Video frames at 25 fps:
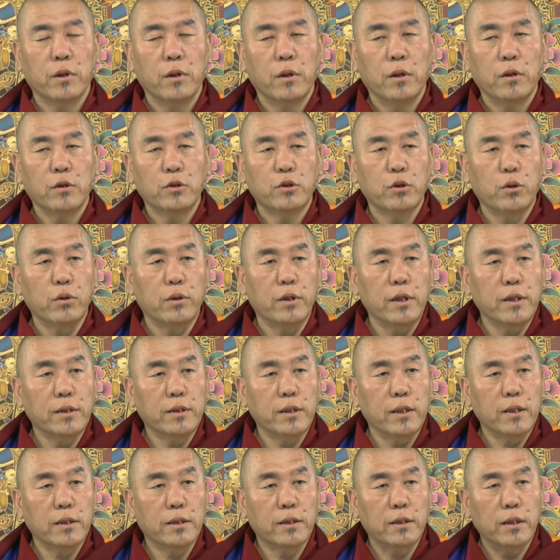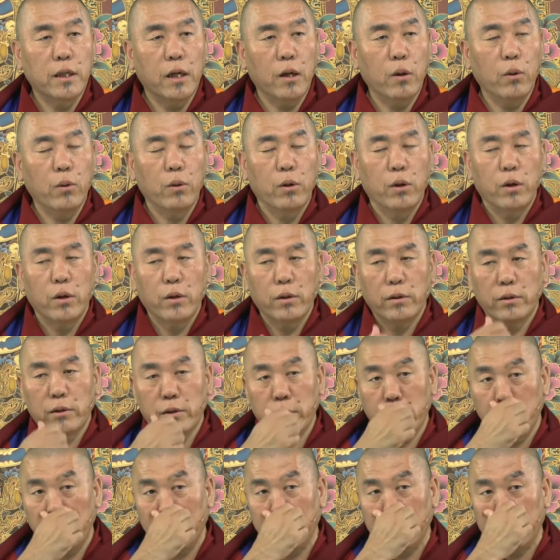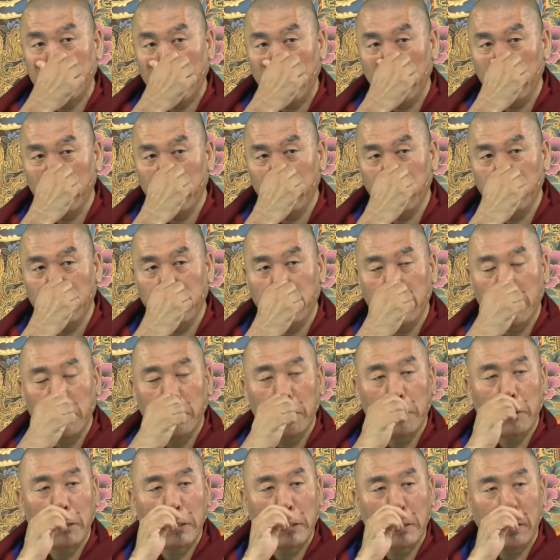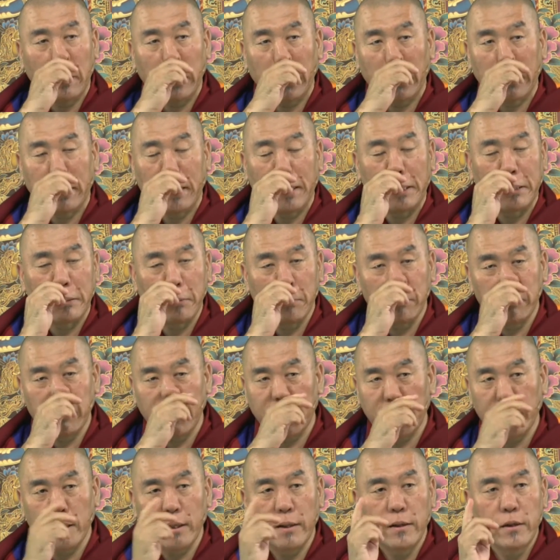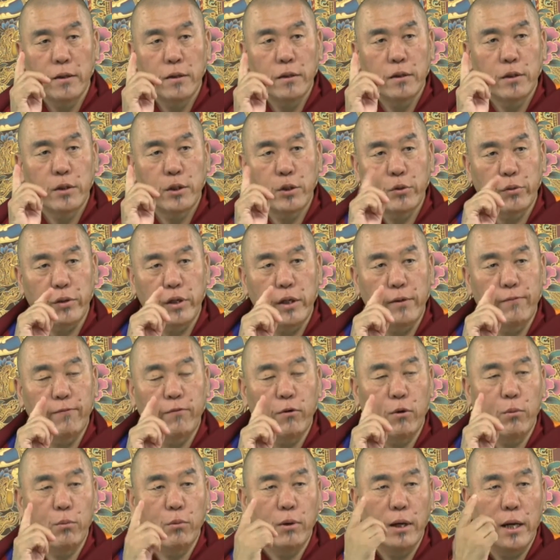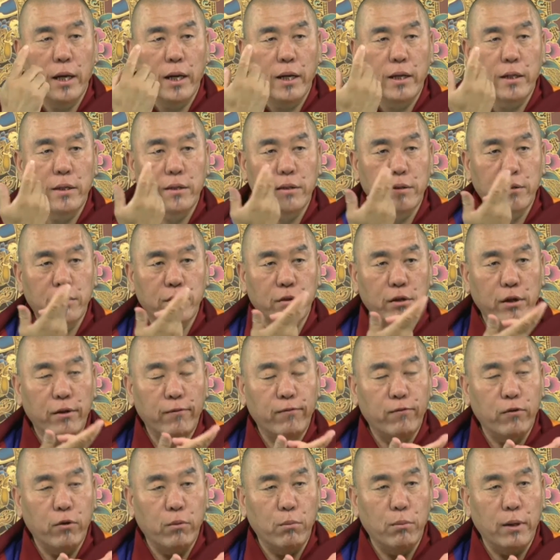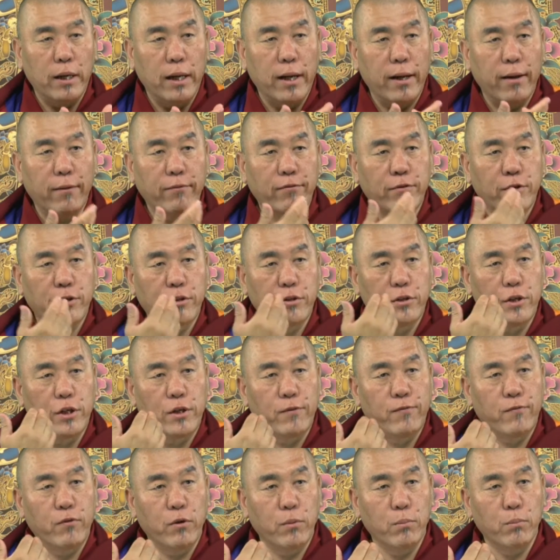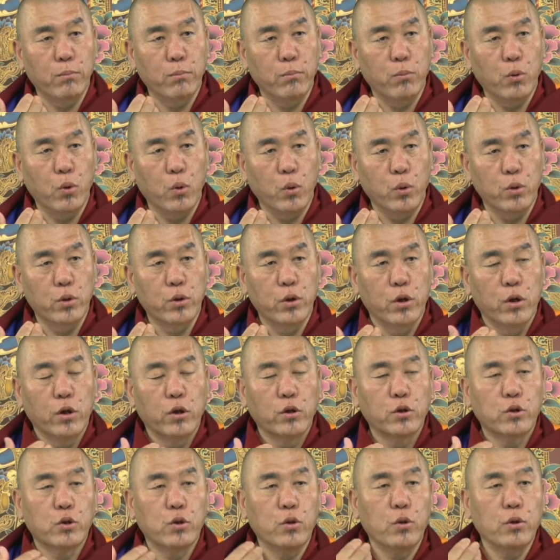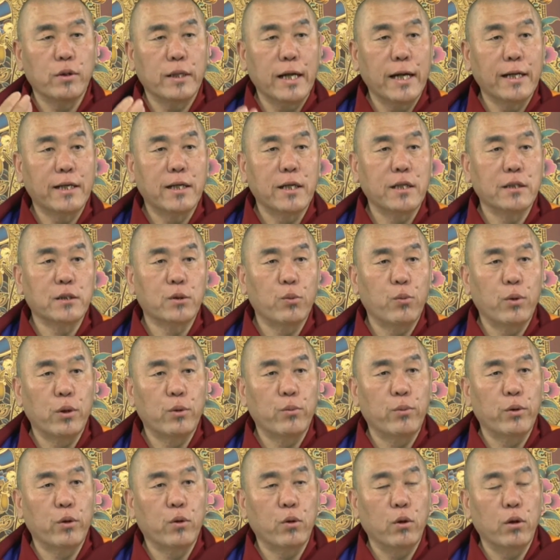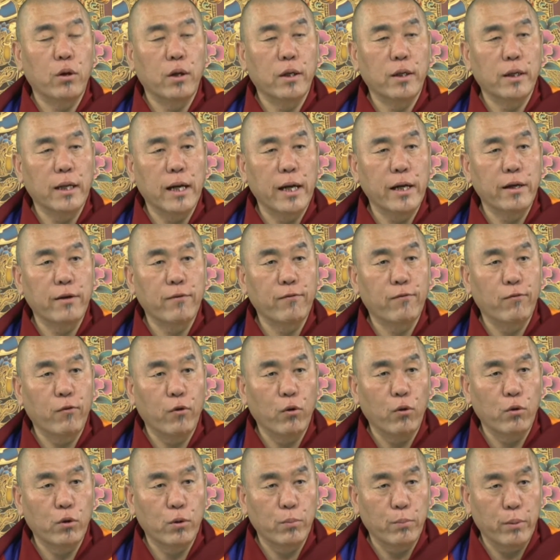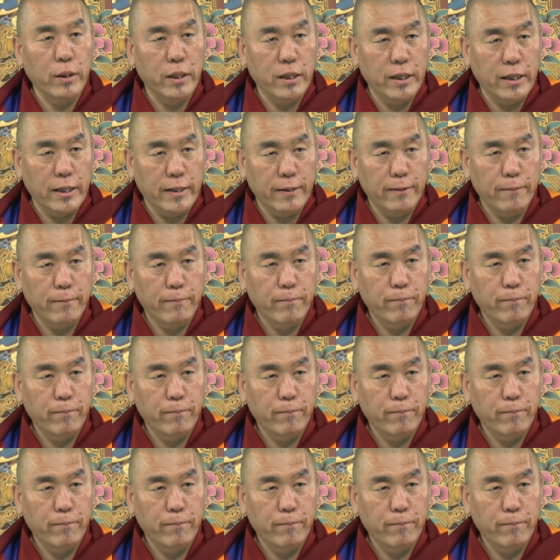So this is now 3 times, kind of like a 3 from right, 3 from left, 3 from both. So that is what we call a 9-fold breathing.